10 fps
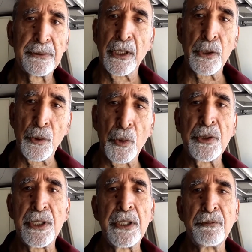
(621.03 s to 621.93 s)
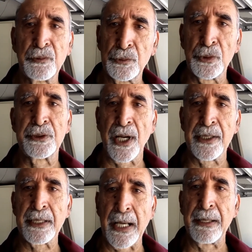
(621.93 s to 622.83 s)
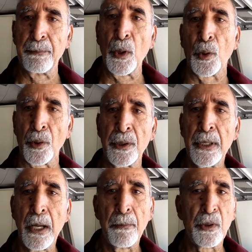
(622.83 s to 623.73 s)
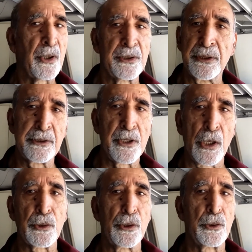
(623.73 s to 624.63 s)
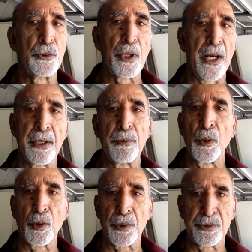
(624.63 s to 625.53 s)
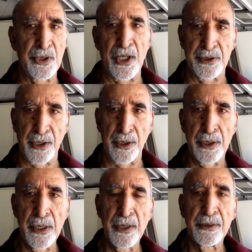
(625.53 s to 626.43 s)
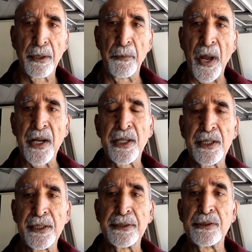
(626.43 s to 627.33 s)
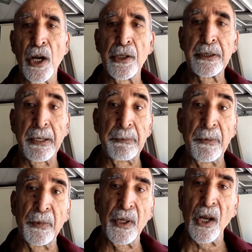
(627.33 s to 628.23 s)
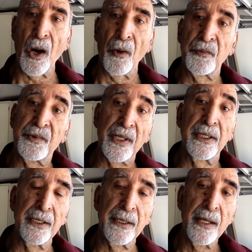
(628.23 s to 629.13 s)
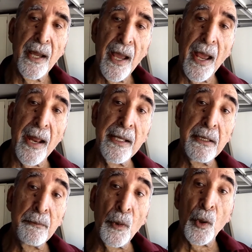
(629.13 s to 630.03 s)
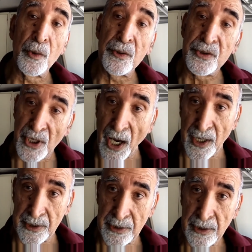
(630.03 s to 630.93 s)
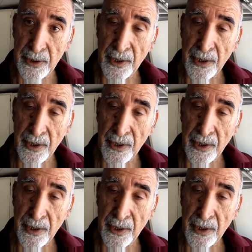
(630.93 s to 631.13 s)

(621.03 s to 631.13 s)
There's no need to charge anymore because it's not going to do any more charging. The battery is not capable of taking any more charge,